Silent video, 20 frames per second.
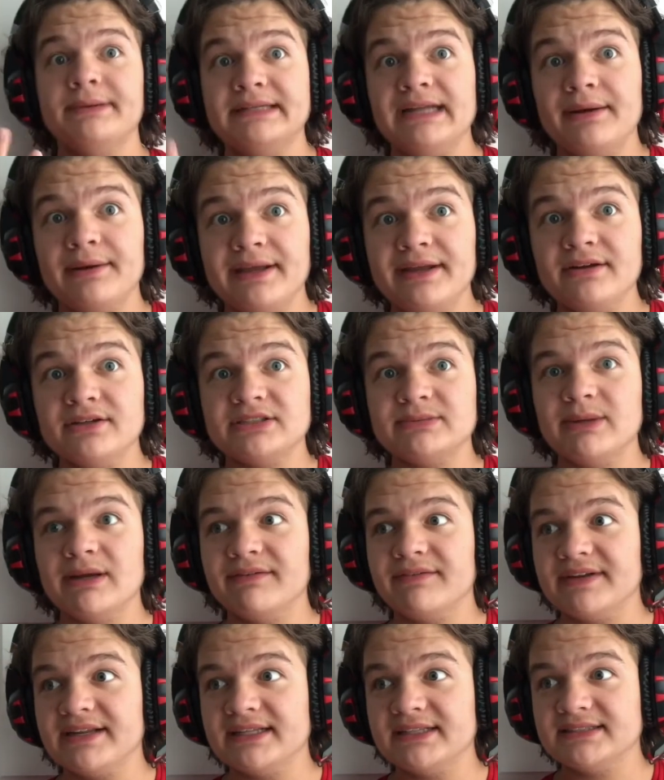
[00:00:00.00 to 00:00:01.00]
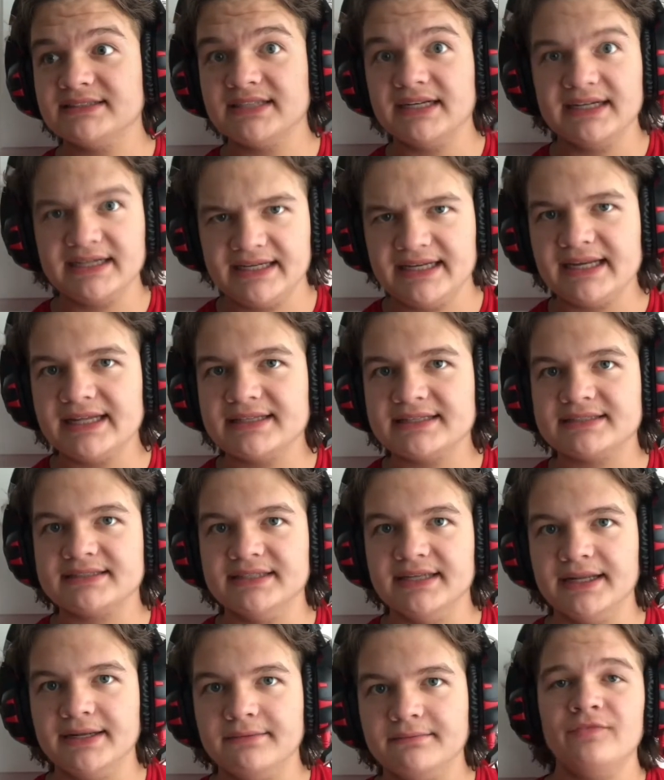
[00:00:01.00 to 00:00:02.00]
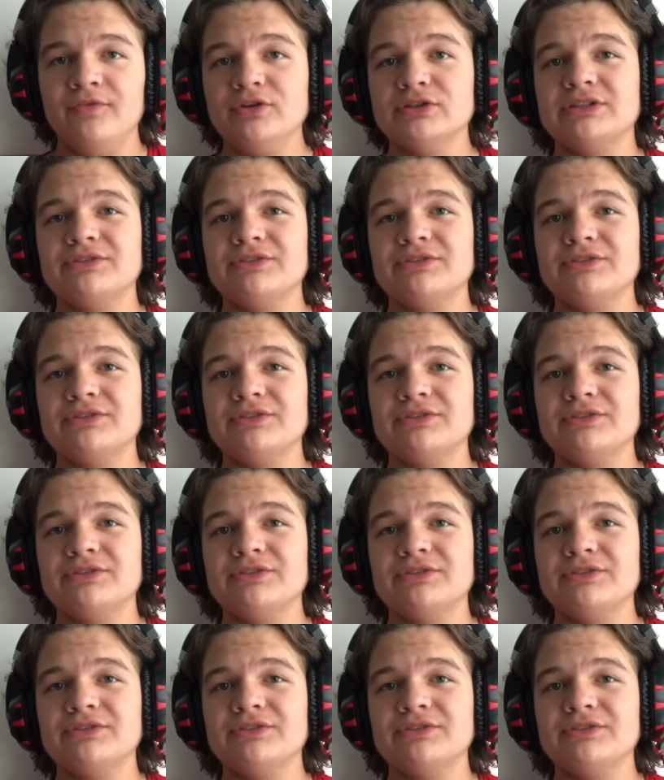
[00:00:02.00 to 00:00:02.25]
now here's some evidence against it. First of